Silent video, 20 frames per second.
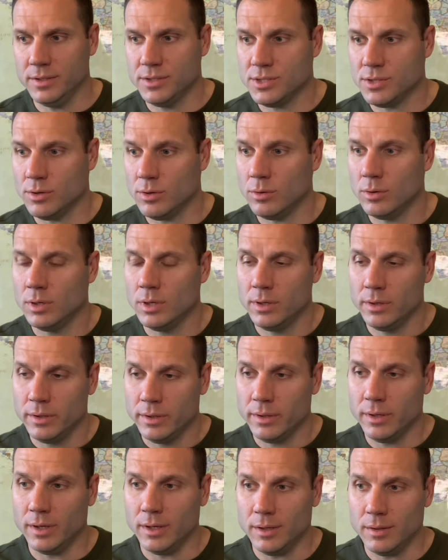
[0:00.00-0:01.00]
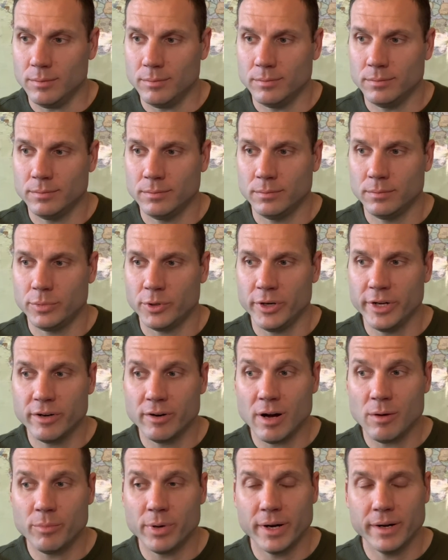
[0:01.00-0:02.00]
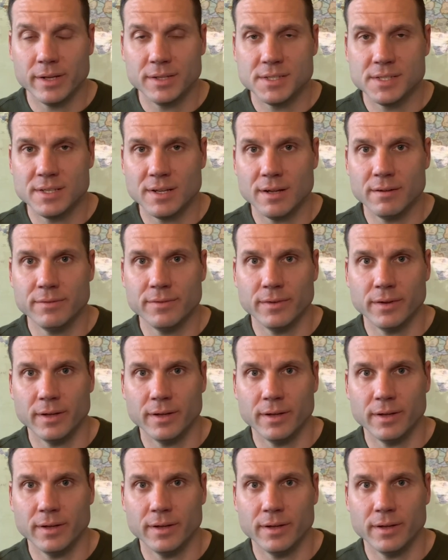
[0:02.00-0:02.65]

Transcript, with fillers: So um, pretty groundbreaking stuff.